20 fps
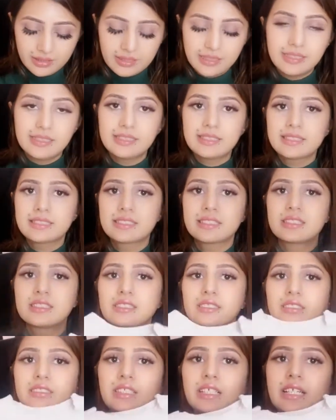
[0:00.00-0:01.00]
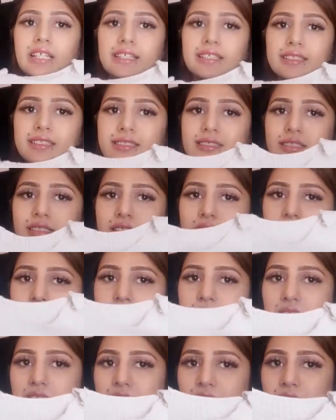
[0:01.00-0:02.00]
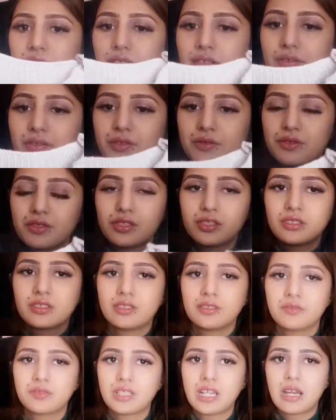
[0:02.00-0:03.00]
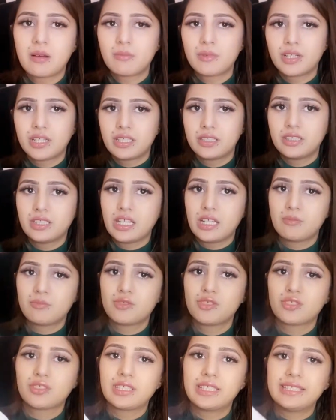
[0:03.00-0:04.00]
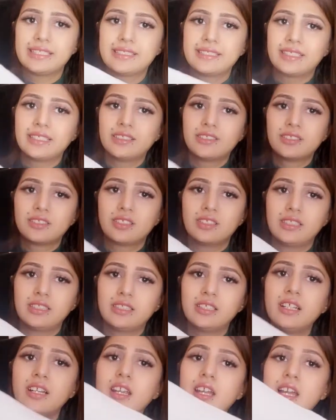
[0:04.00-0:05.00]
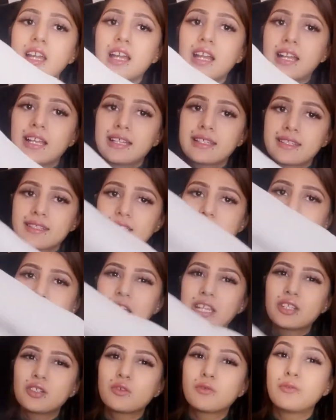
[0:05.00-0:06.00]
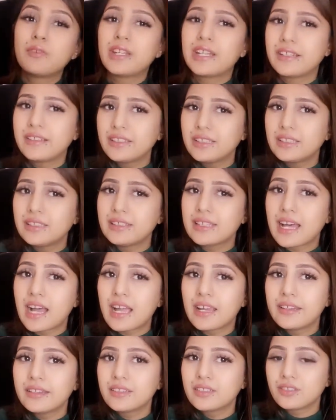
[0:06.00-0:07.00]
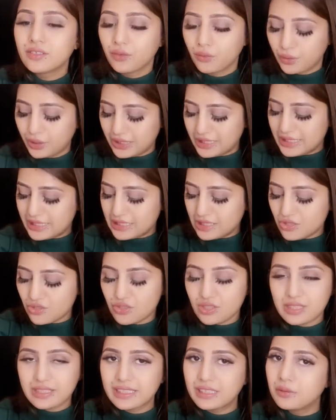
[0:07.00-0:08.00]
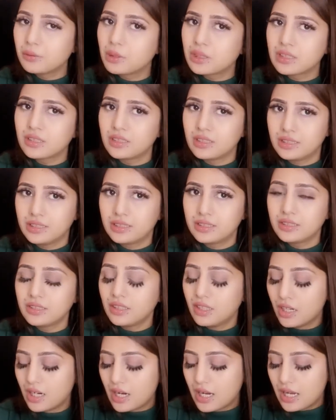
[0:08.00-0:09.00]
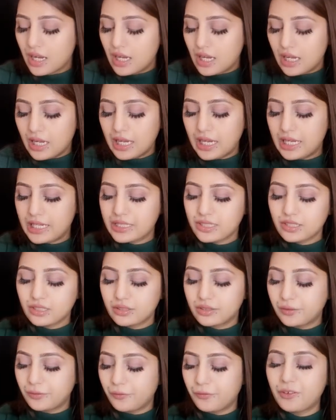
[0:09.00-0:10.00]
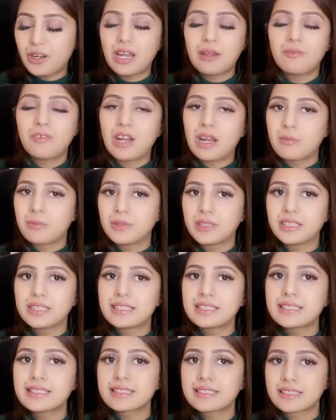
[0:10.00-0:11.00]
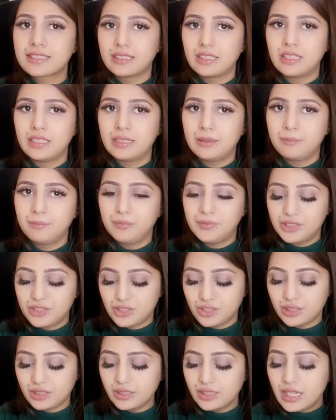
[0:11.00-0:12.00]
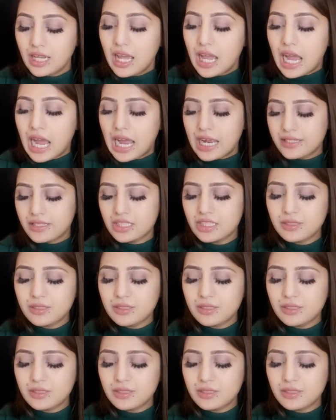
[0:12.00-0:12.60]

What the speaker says: It's a kind of, if camera can capture the exact color, it's a kind of very light grayish silver color, and the fabric is knitted. I